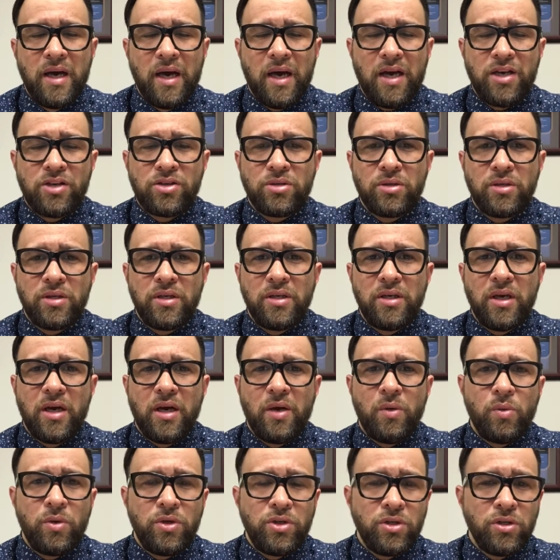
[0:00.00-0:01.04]
Actually,
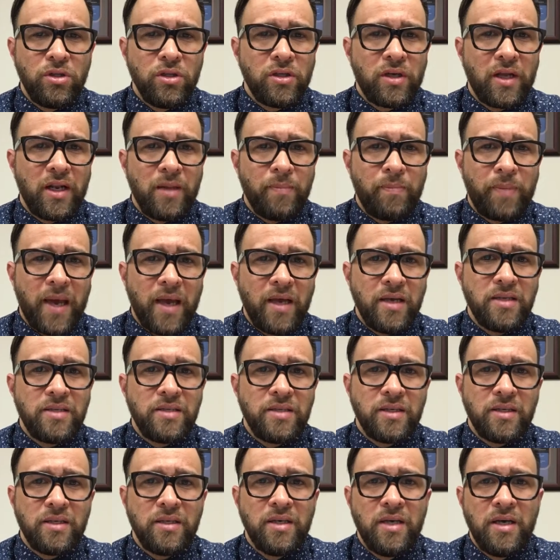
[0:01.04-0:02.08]
when you look at a
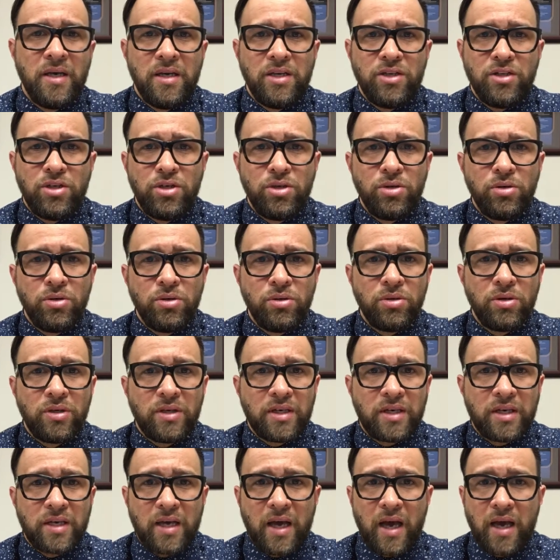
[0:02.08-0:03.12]
painting, you
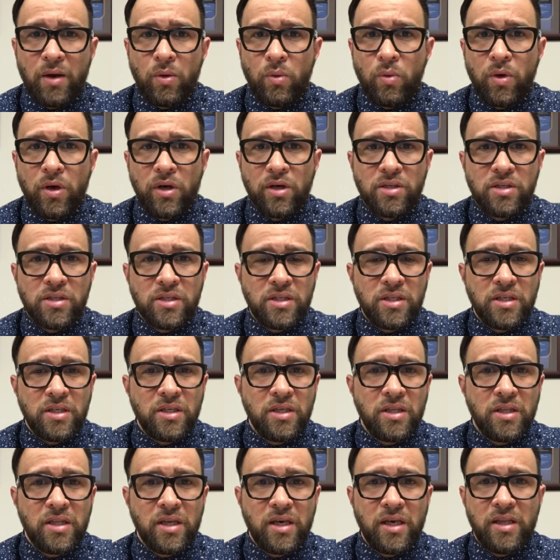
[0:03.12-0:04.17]
kind of want to
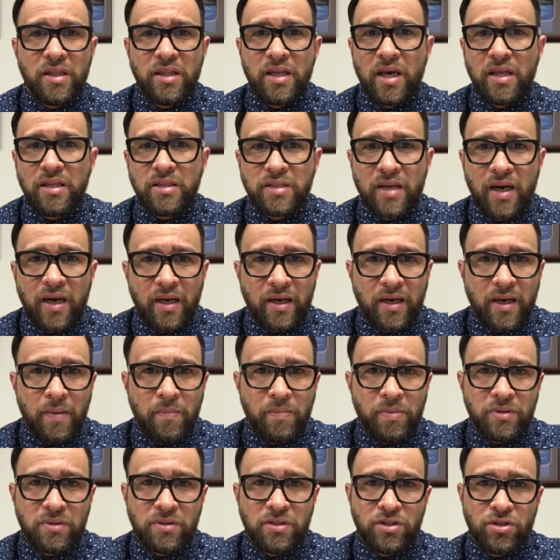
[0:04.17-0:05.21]
see the entire
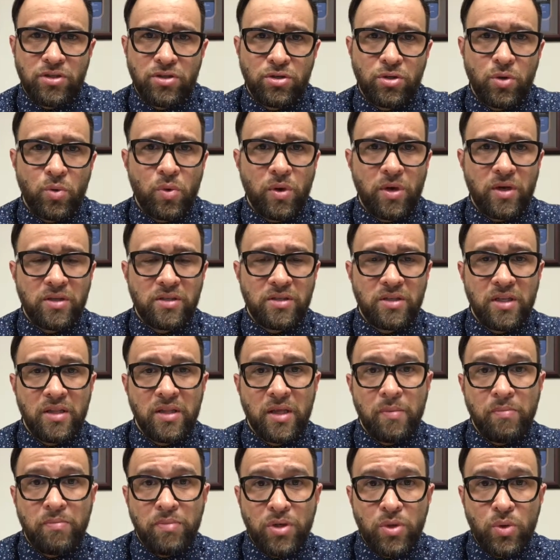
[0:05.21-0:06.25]
composition. You want to see
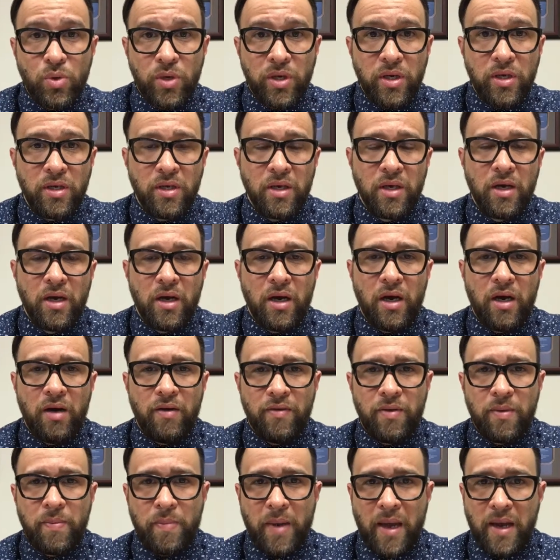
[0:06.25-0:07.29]
the beauty
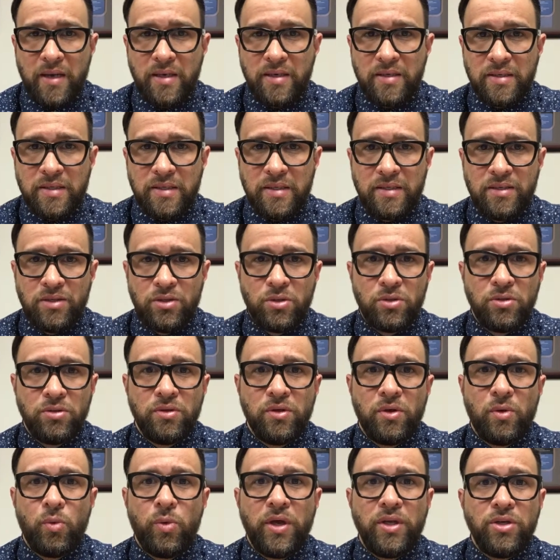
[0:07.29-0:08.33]
of the painting.
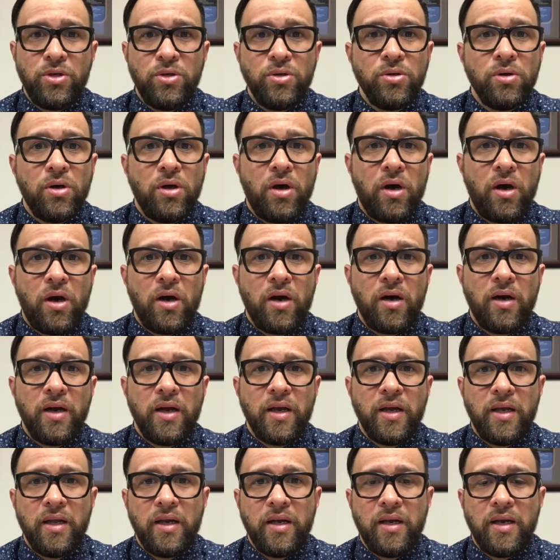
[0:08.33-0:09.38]
When you are
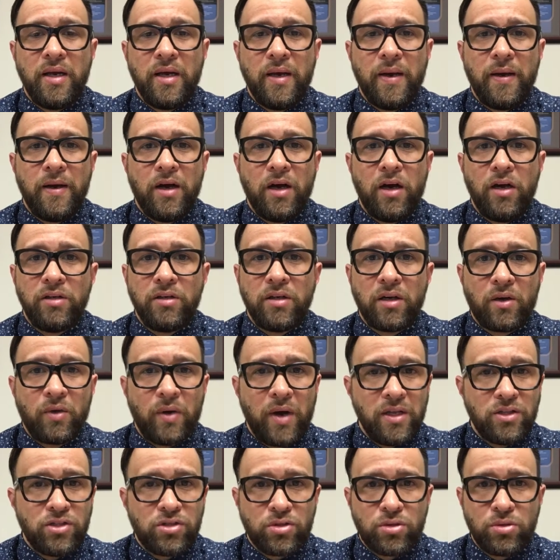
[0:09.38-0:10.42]
in
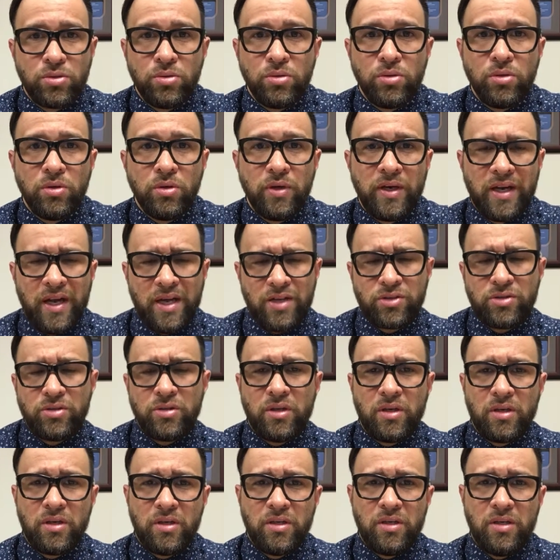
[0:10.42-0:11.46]
undergrad school, and
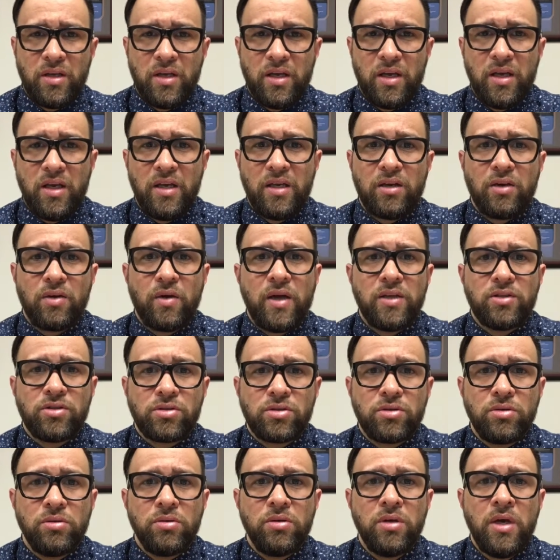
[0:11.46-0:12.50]
actually in grad
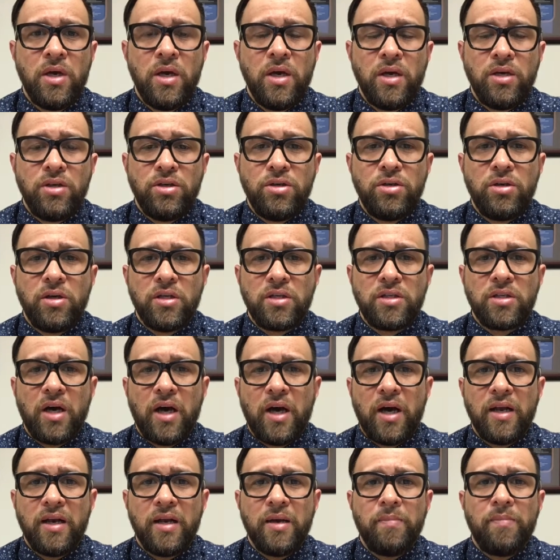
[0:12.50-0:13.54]
school, you're
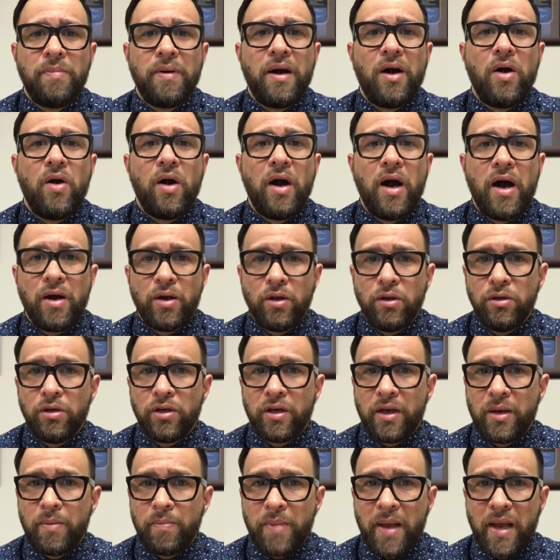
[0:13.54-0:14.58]
taught about how to
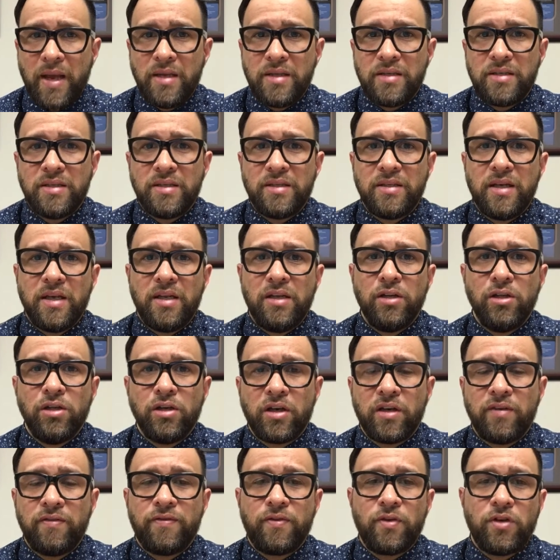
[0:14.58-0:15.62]
look at a painting and
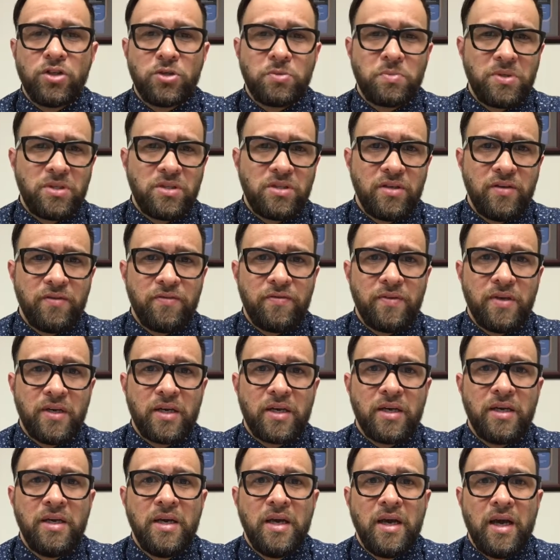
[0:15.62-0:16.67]
looking for a
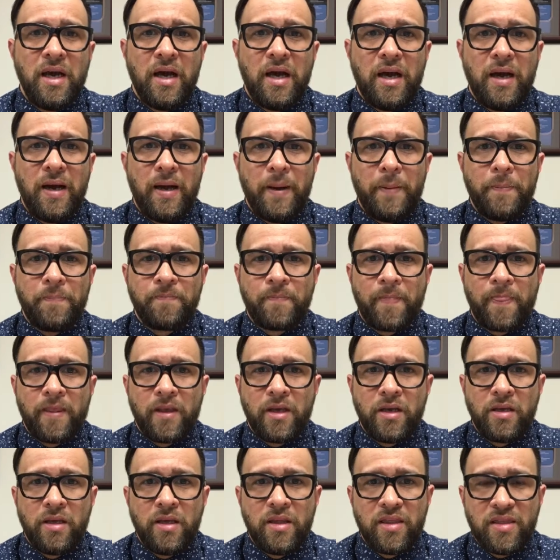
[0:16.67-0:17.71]
specific
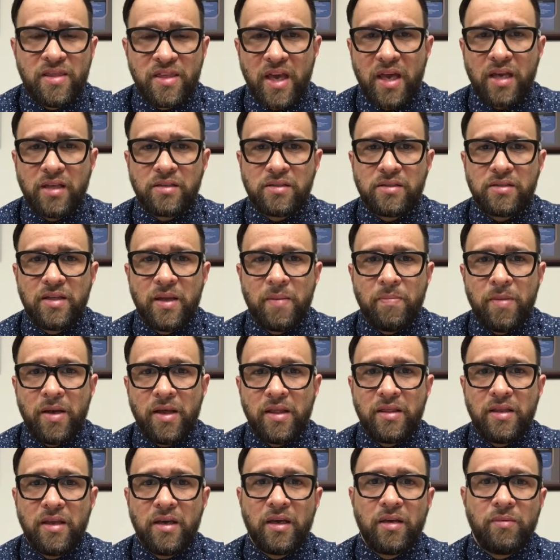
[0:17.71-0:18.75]
things that
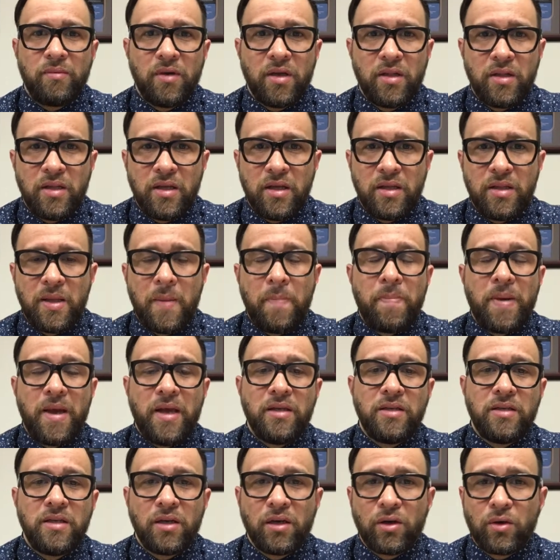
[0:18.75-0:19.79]
make the
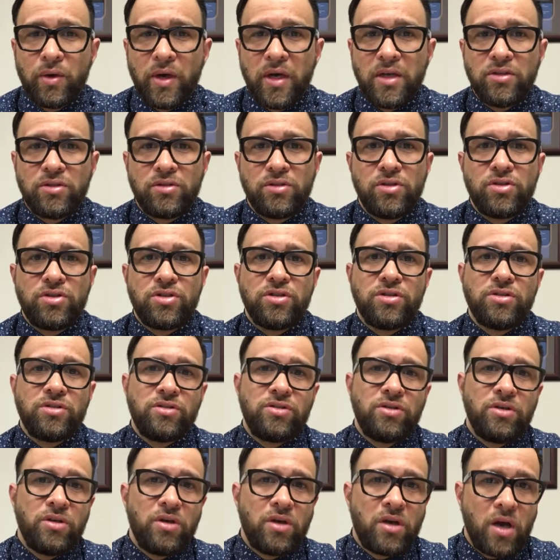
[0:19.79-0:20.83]
painting great, such
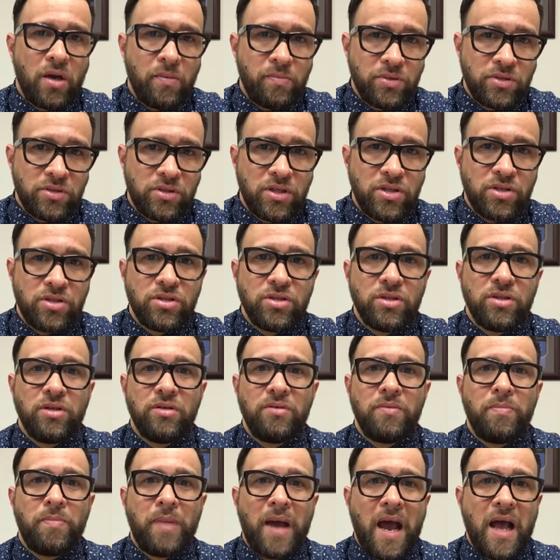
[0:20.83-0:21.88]
as
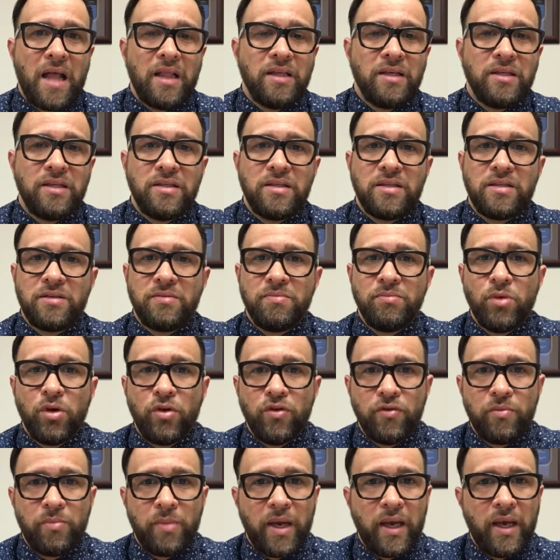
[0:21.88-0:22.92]
composition, balance,
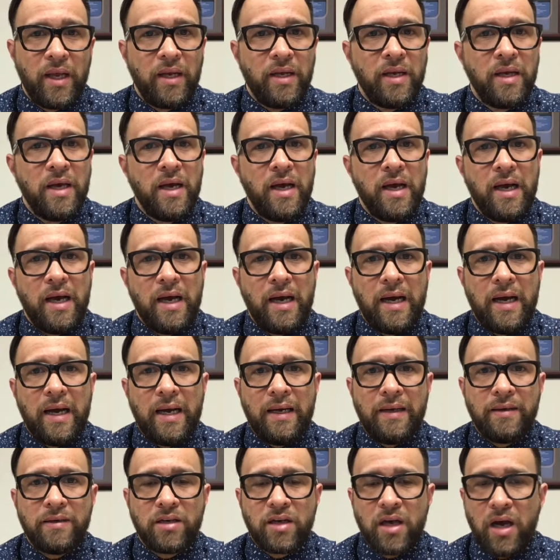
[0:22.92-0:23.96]
movement,
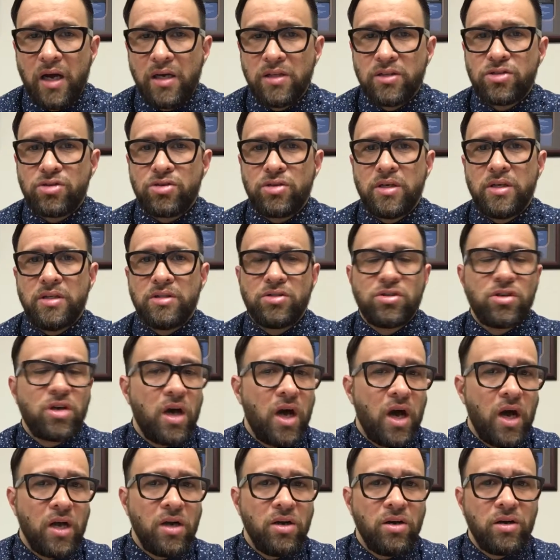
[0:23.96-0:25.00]
contrast,
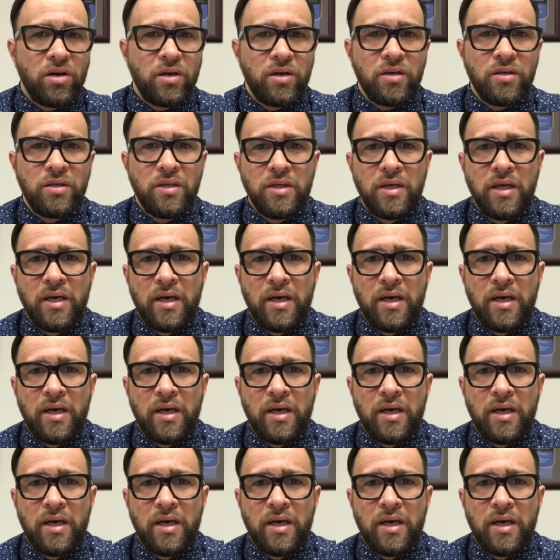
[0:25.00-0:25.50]
color,